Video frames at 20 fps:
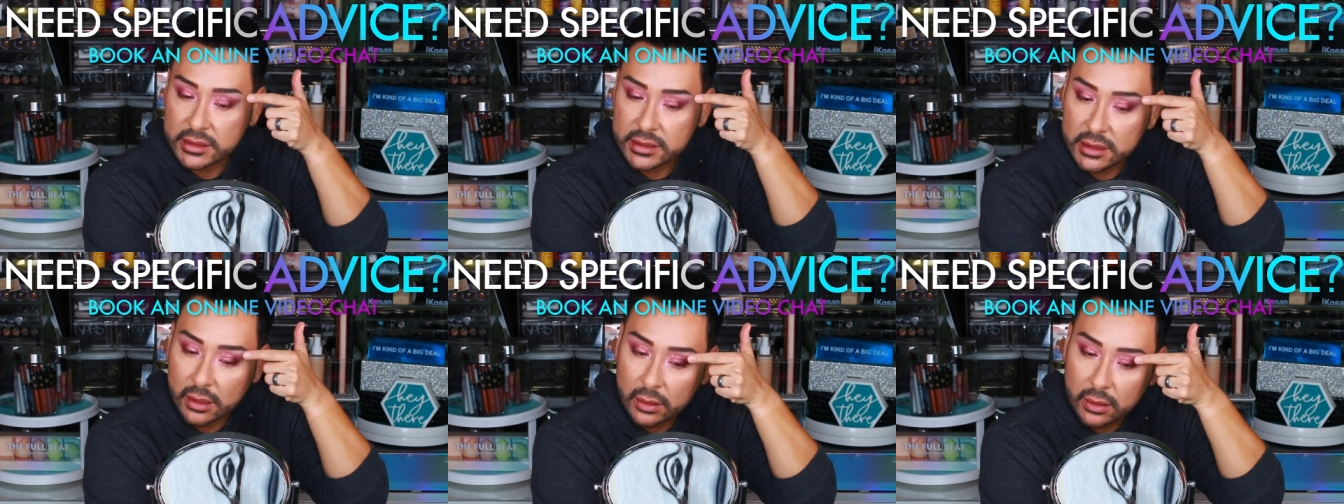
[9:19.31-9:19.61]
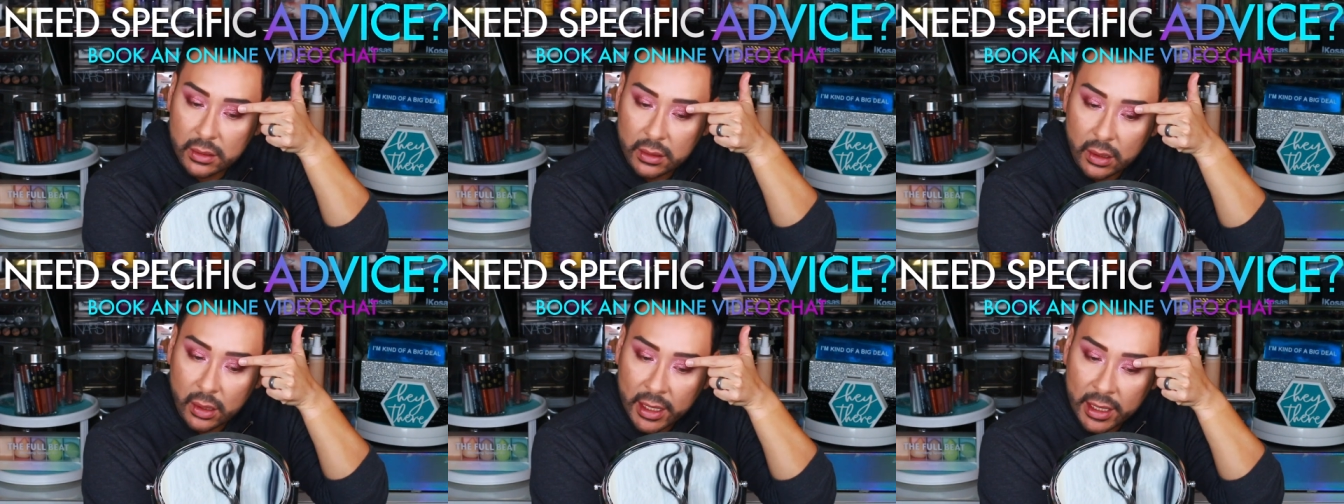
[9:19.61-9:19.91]

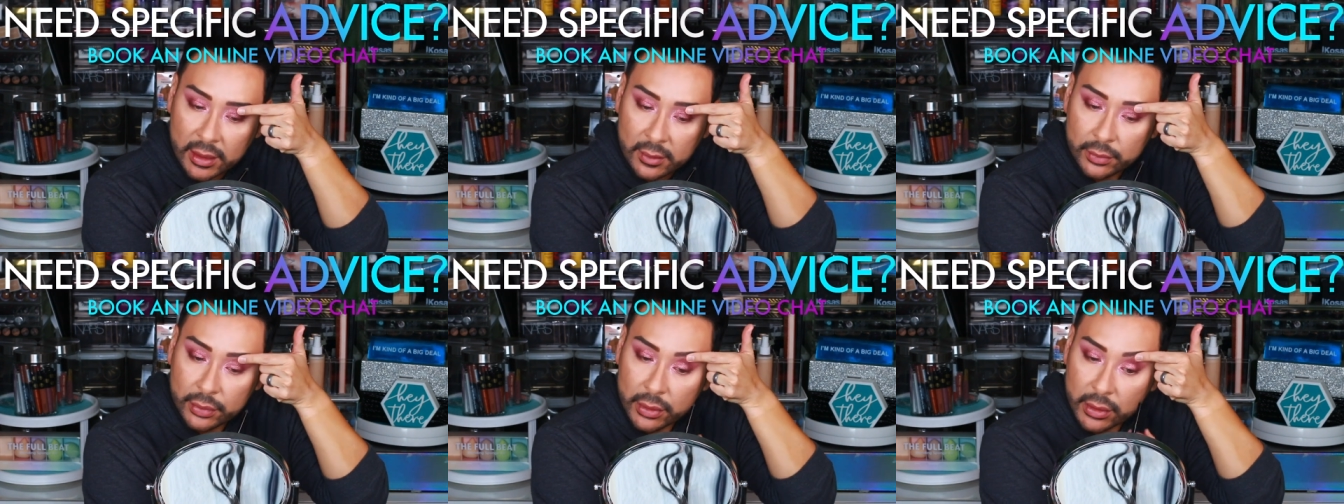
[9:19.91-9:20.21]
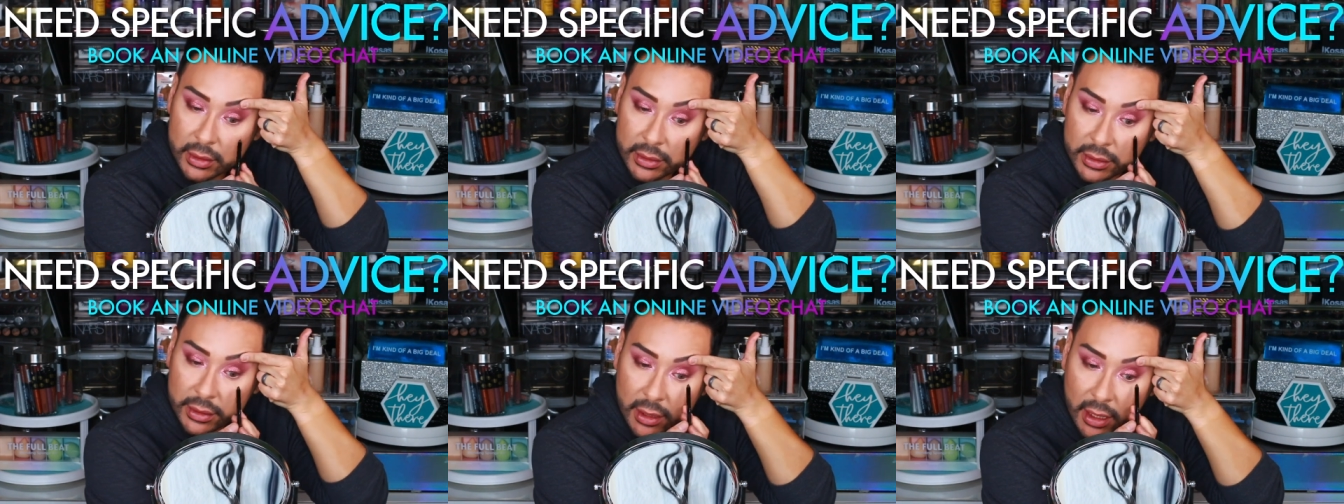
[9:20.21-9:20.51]
so go ahead and
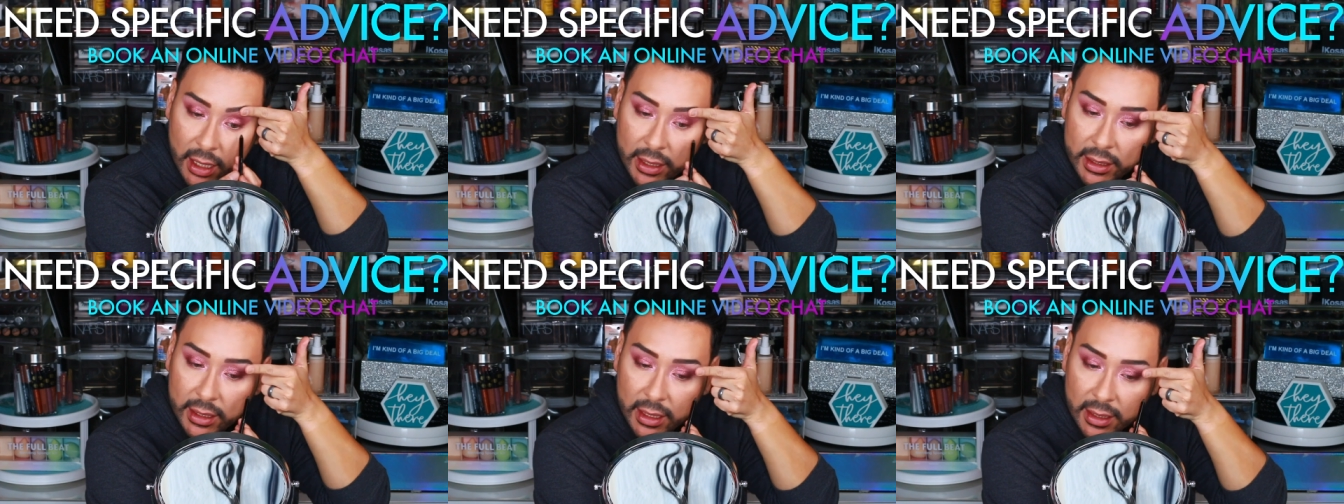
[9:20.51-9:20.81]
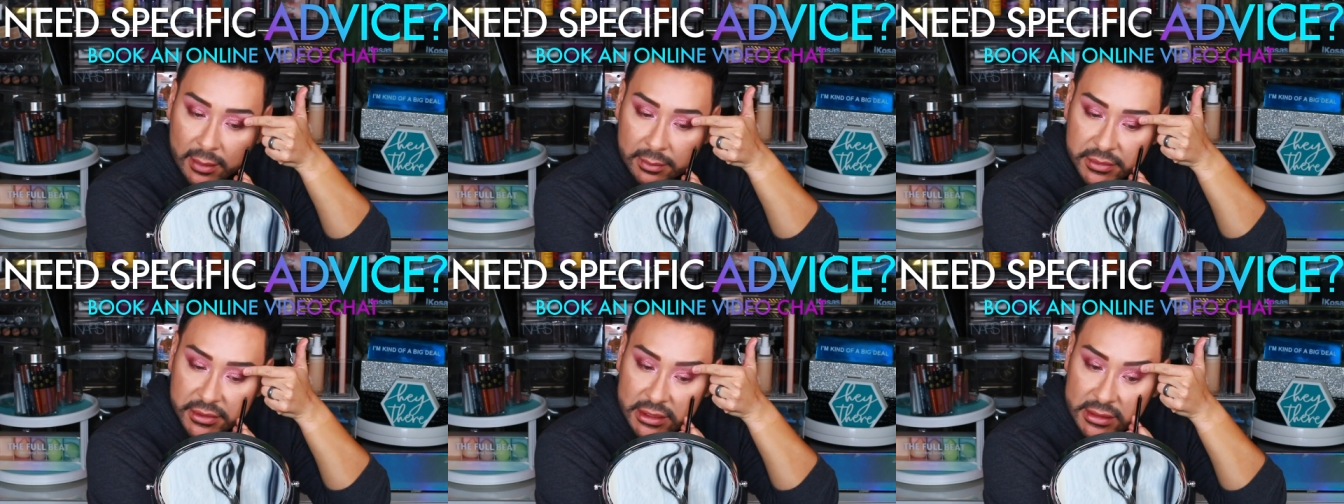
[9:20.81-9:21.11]
pull your eye
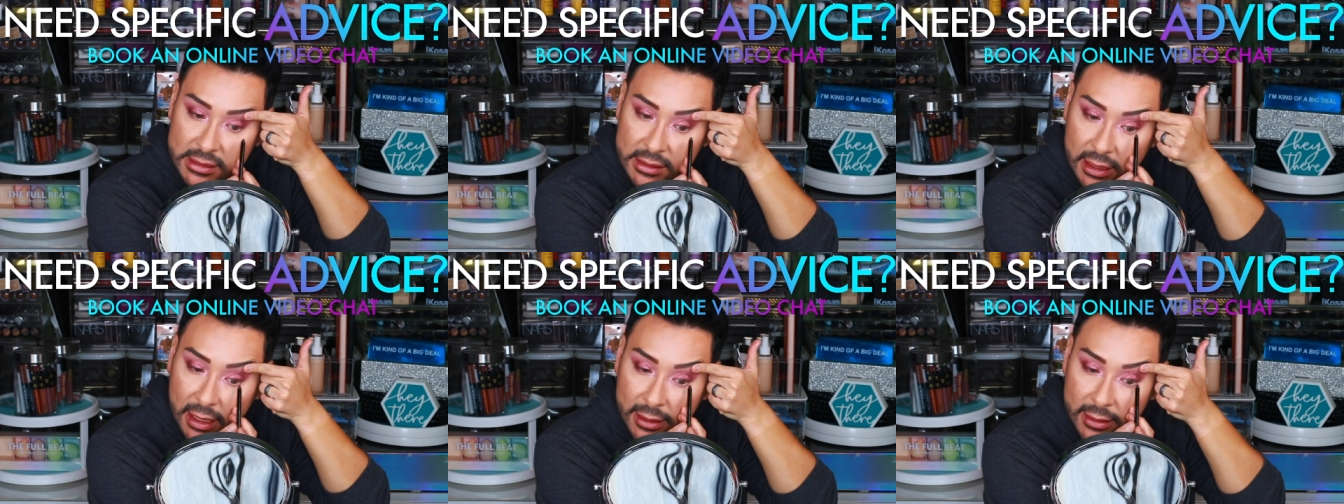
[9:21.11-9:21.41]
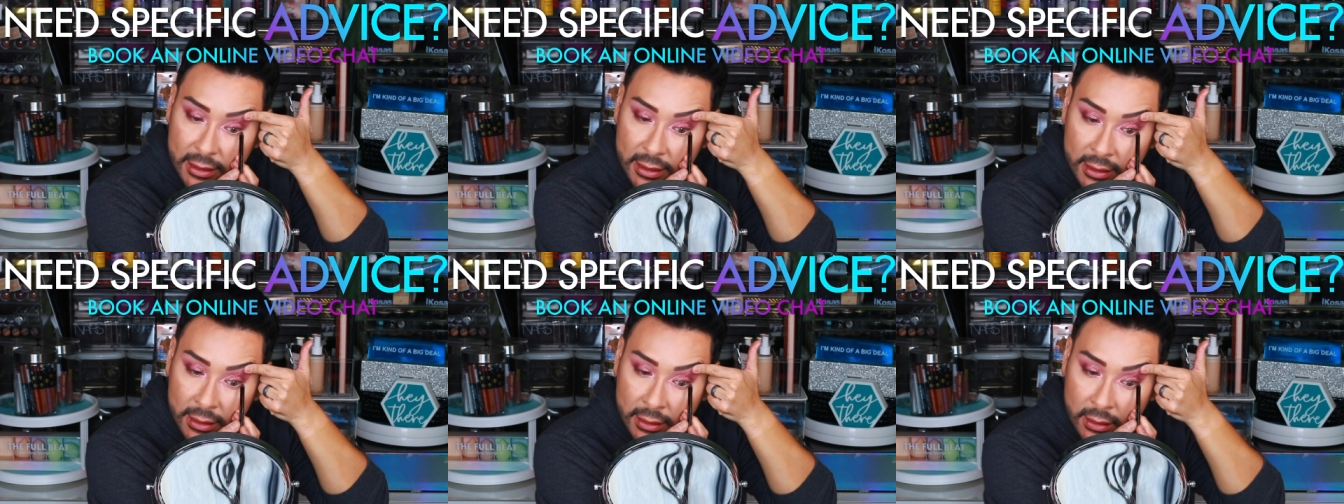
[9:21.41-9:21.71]
up just
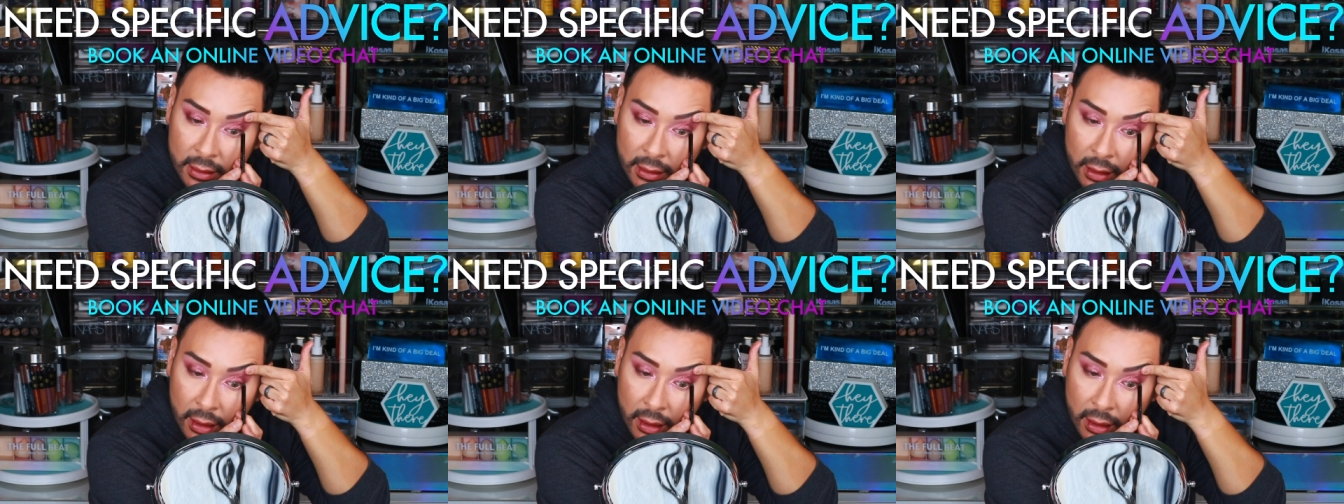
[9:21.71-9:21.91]
slightly